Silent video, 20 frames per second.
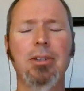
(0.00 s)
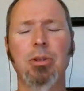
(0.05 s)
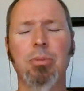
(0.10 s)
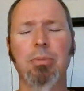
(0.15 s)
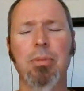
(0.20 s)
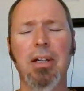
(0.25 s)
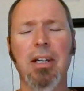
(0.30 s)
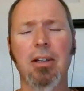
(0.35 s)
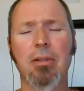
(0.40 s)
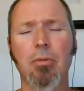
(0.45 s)

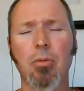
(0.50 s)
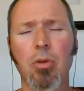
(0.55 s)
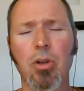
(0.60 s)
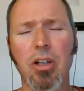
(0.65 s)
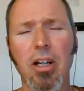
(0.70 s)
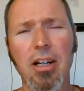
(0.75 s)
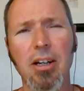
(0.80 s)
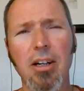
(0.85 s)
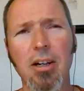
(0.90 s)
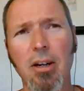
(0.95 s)
Oh man,
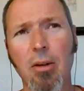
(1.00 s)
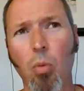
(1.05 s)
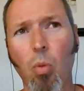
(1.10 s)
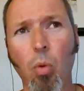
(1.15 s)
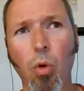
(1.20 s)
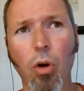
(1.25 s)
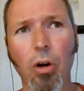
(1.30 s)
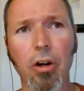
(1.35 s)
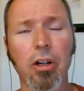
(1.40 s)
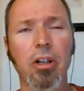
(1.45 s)
when I at
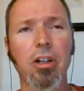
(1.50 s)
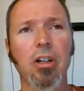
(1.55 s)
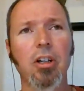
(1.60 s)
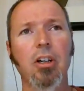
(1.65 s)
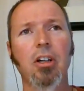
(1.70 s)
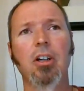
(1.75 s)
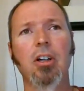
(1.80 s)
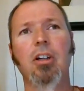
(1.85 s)
work